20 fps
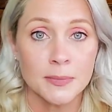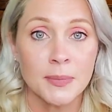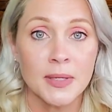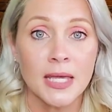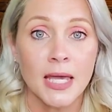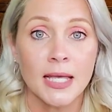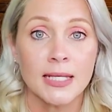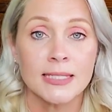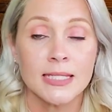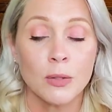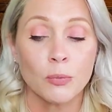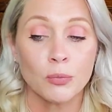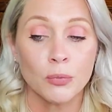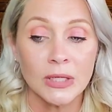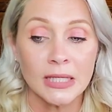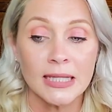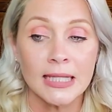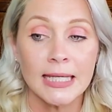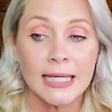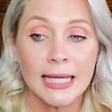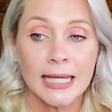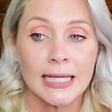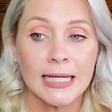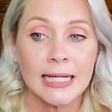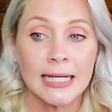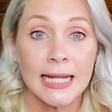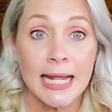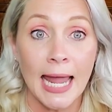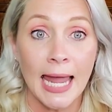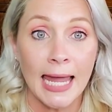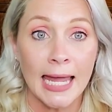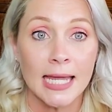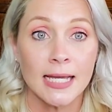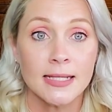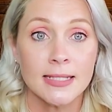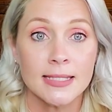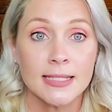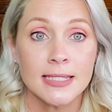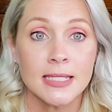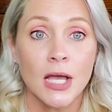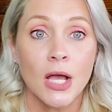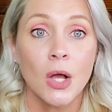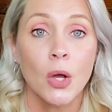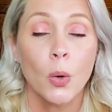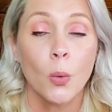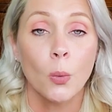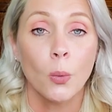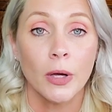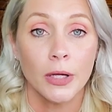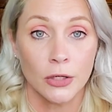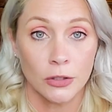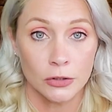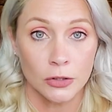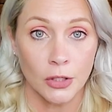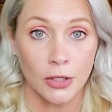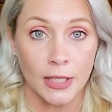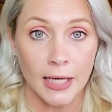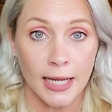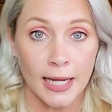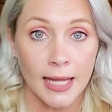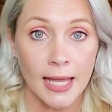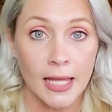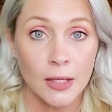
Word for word: because it really can enhance what you're learning.